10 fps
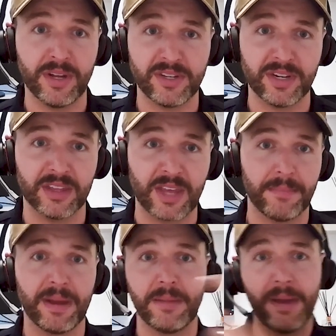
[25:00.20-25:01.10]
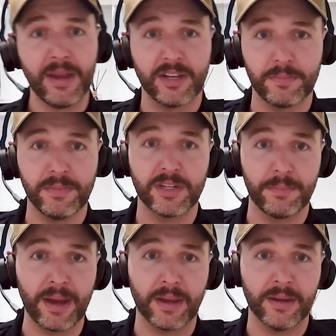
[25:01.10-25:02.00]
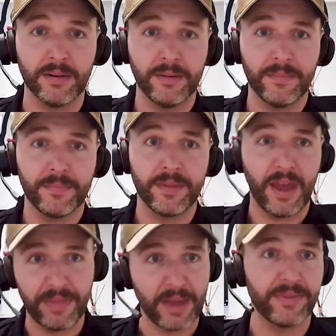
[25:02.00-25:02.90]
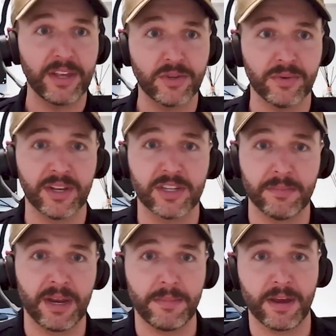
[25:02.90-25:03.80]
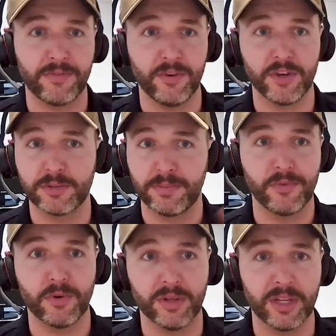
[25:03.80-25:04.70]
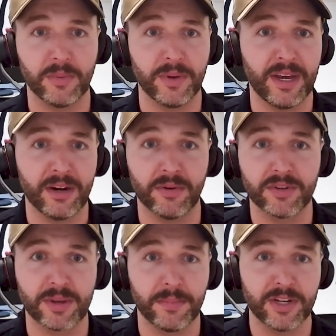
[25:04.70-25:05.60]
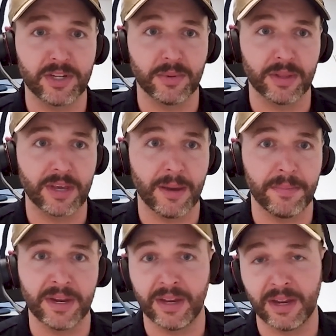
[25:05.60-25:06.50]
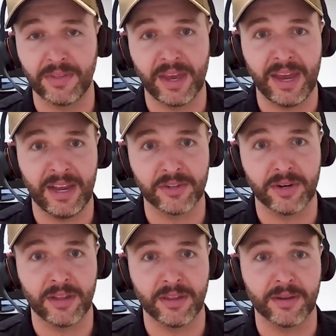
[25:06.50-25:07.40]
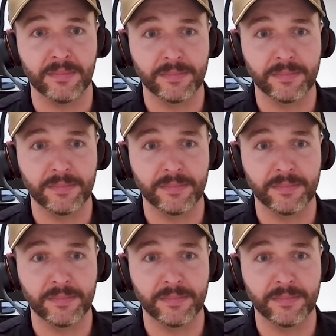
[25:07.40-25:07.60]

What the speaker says: who needs to get that money back is Mr. Bucket. And that's who gets the money back first before a liquidator or somebody suing the company can get their hands on anything.